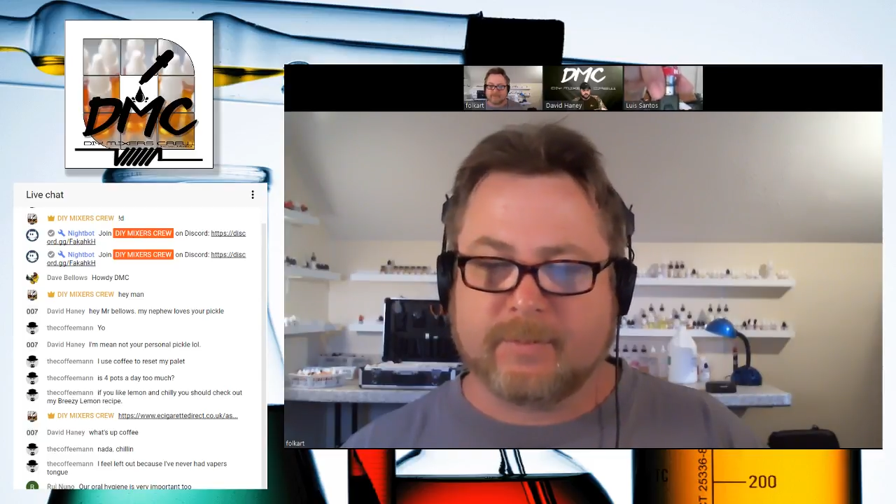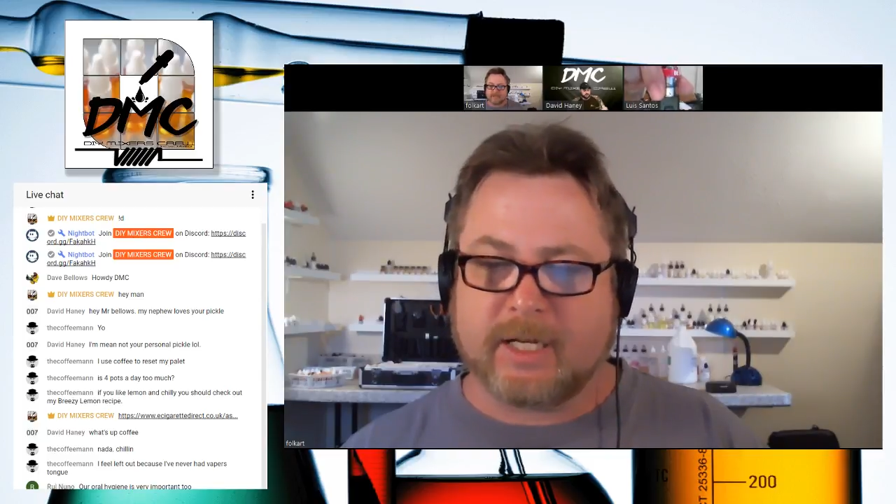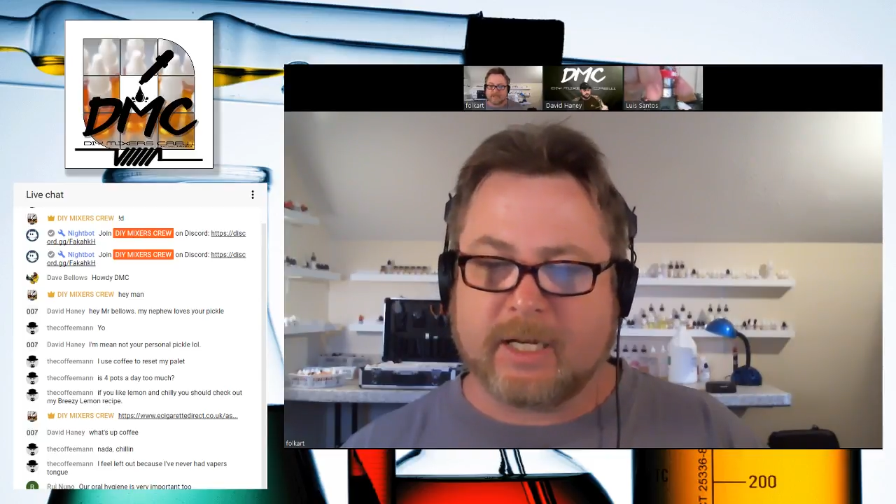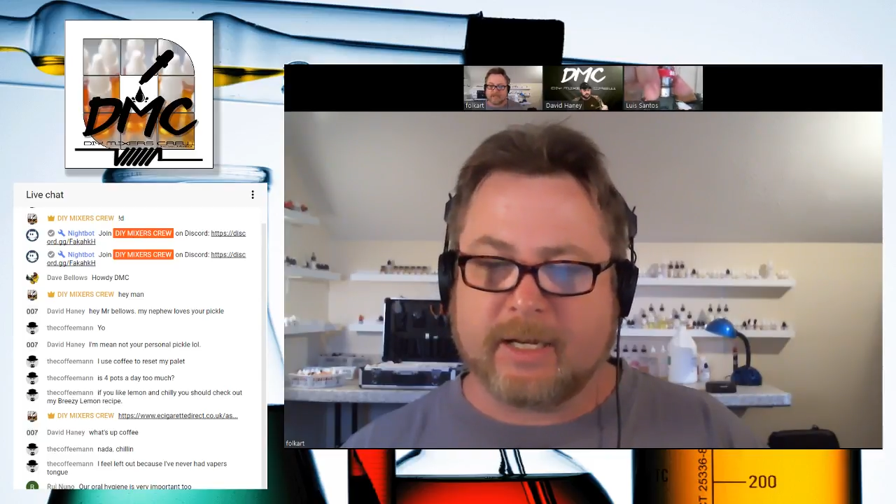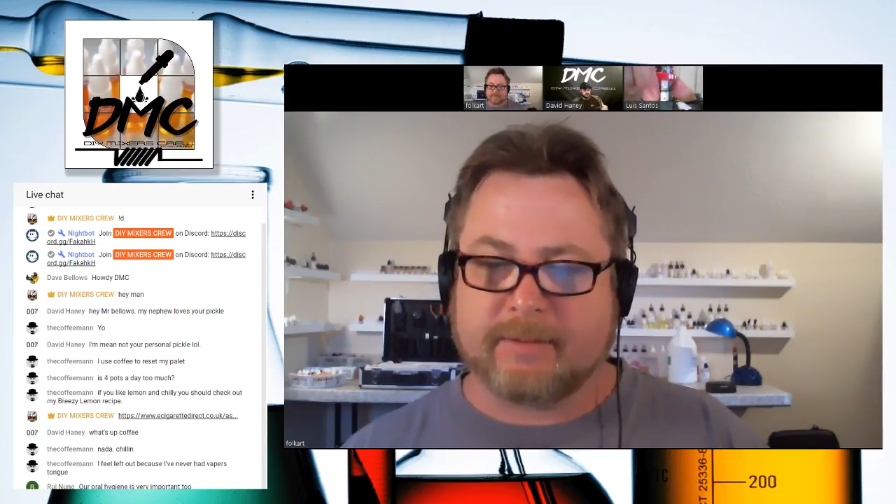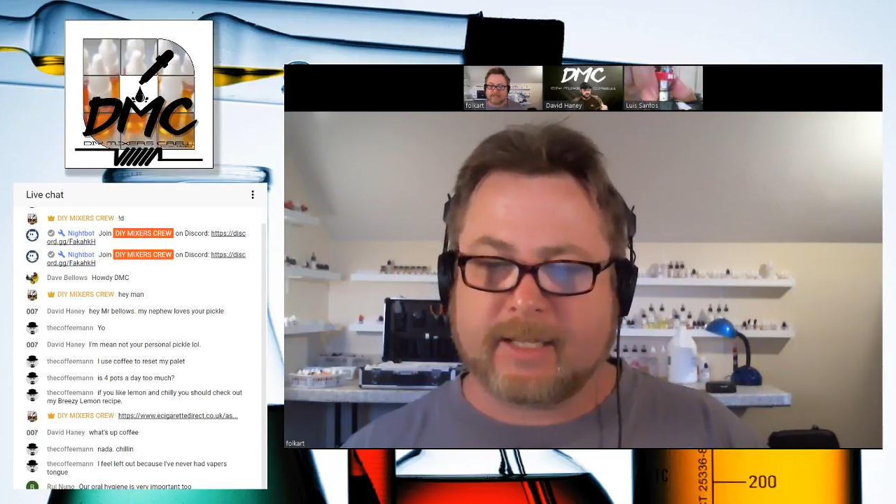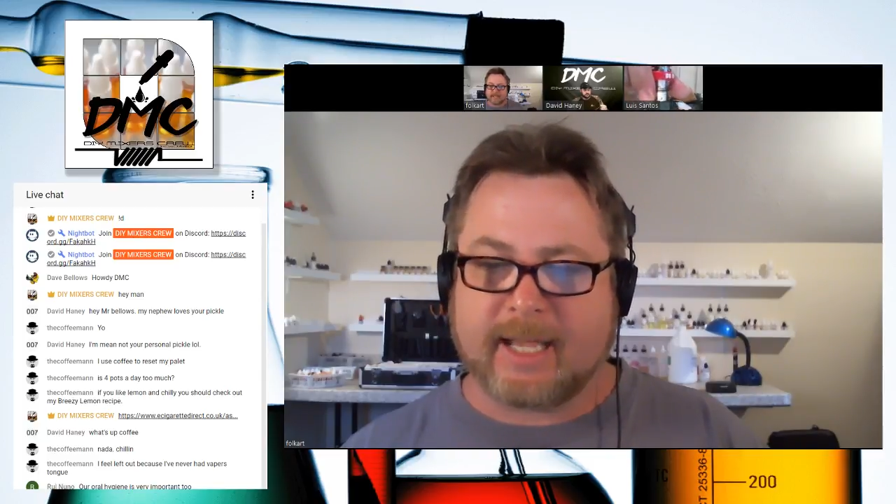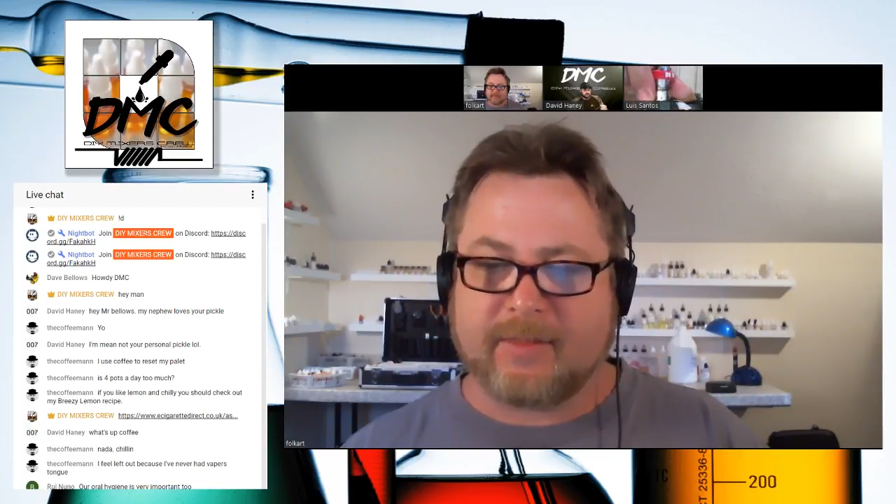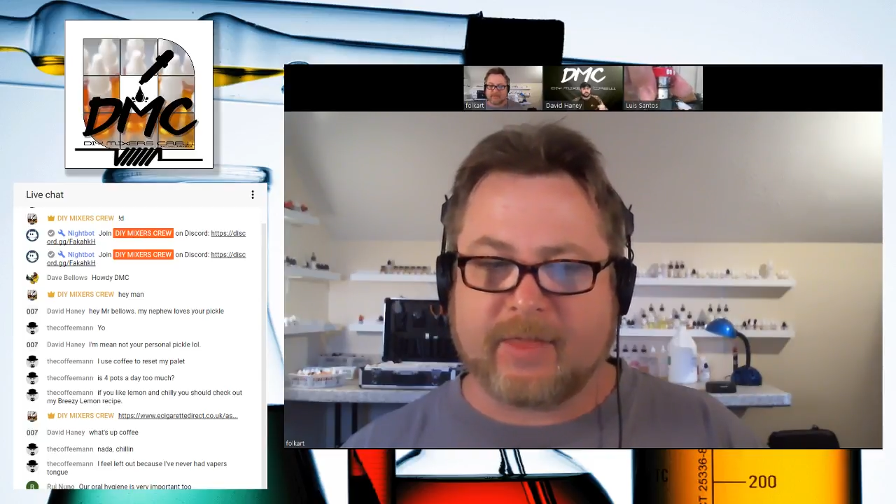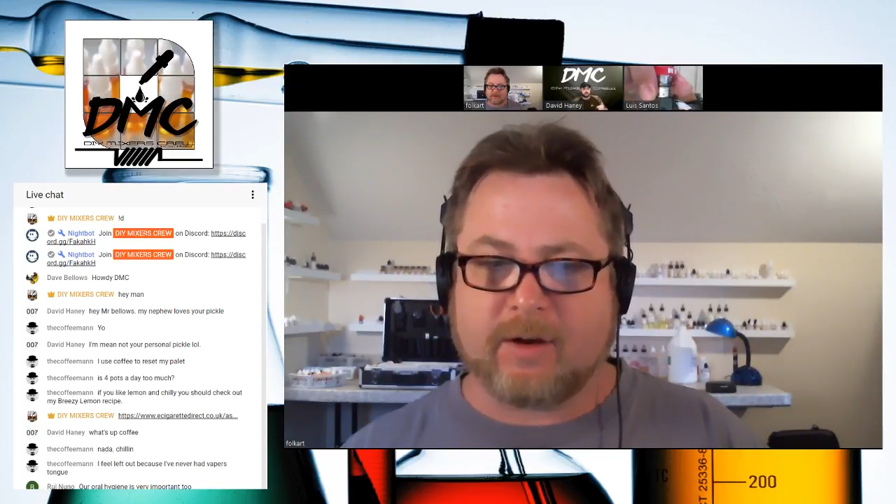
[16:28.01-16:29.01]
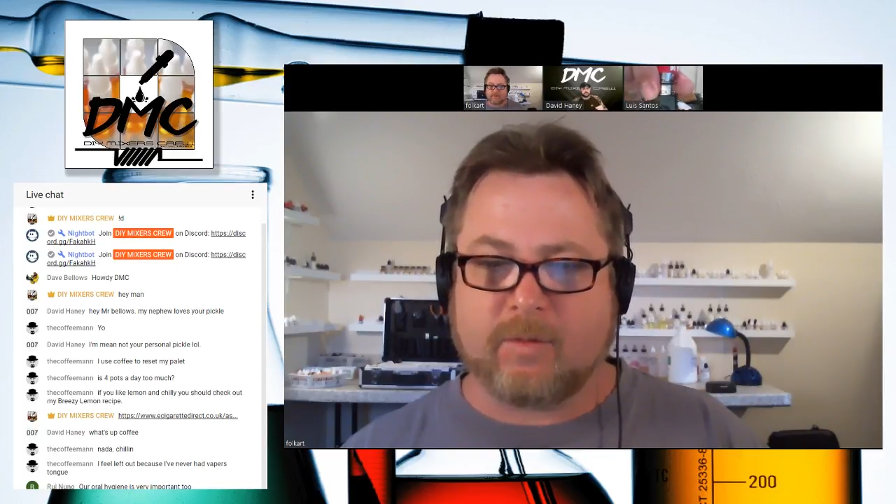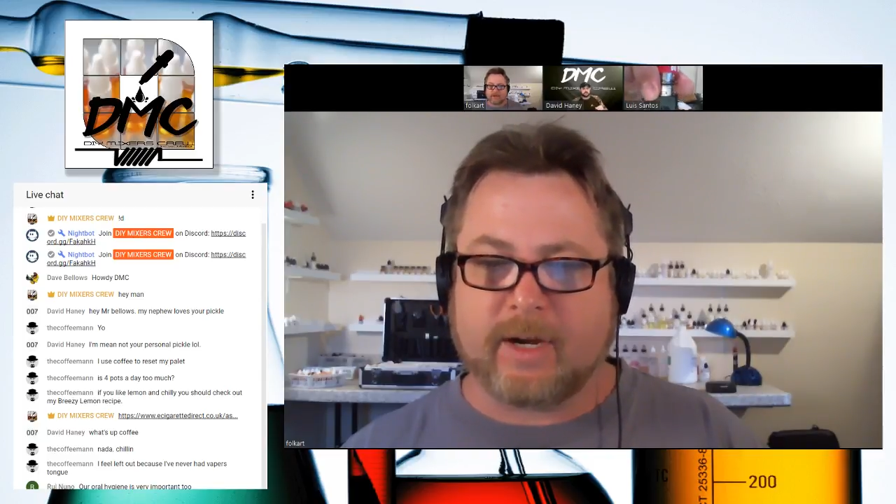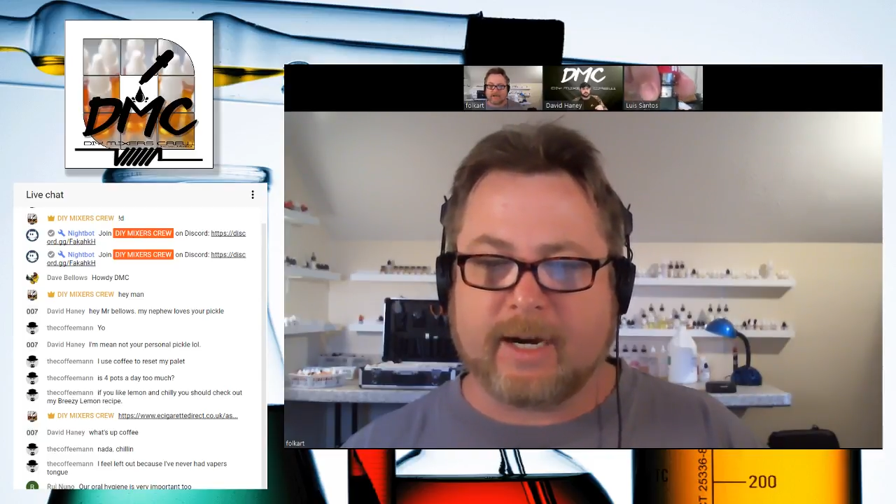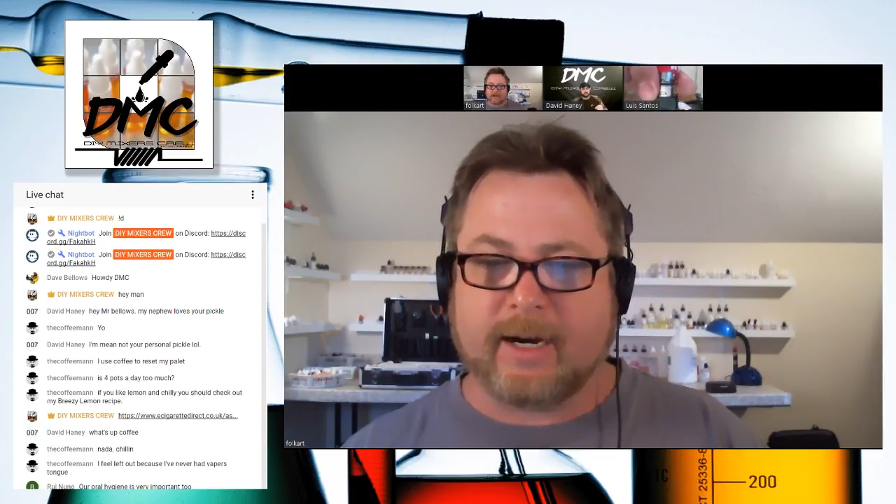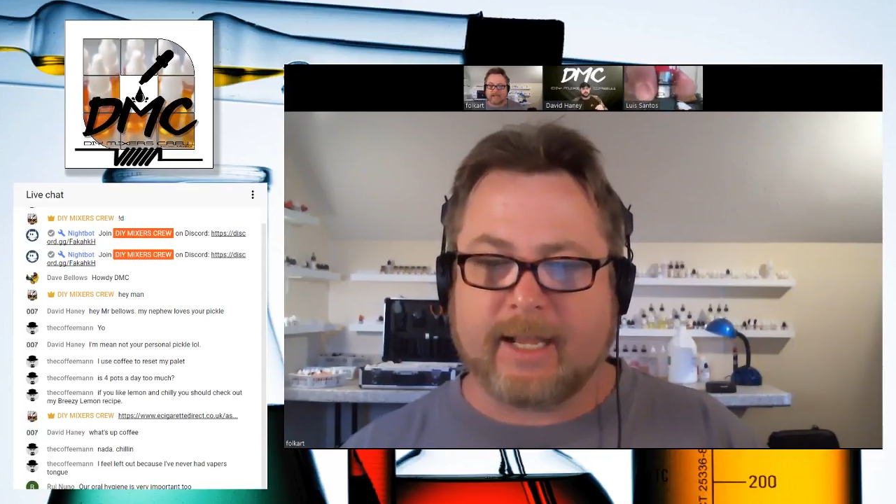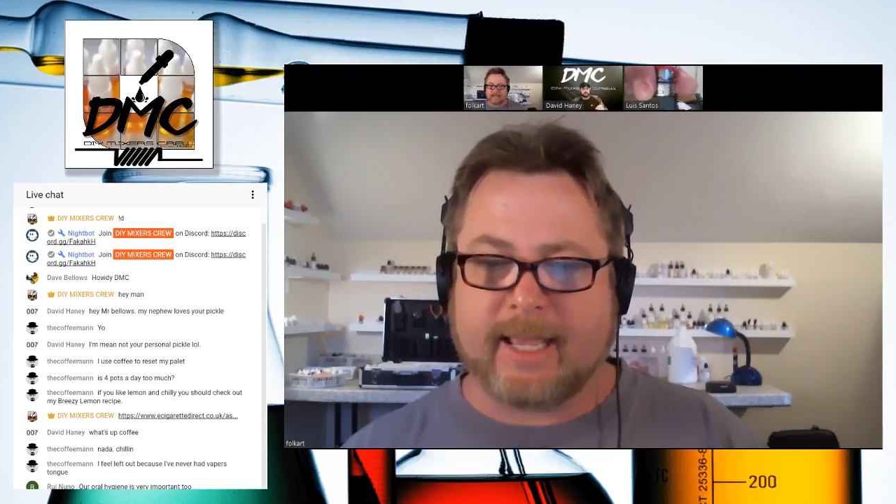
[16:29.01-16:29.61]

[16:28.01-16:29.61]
Kanthal wire,